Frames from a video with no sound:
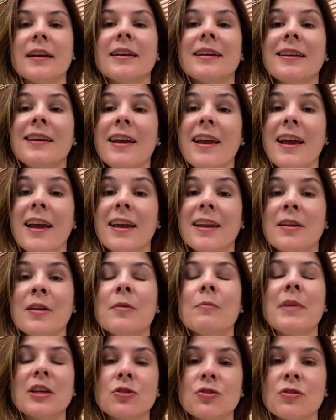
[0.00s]
Again,
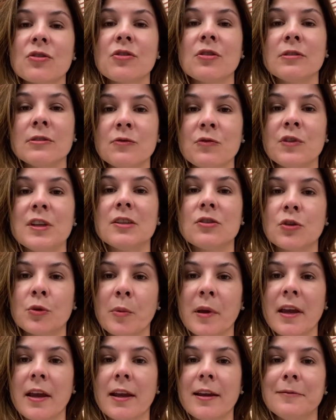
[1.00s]
make sure those fees are
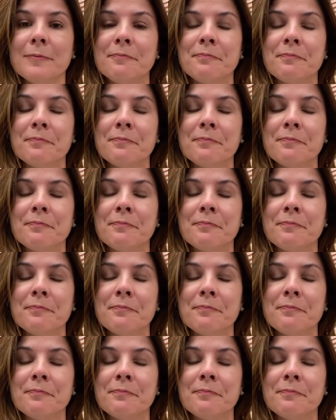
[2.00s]
paid.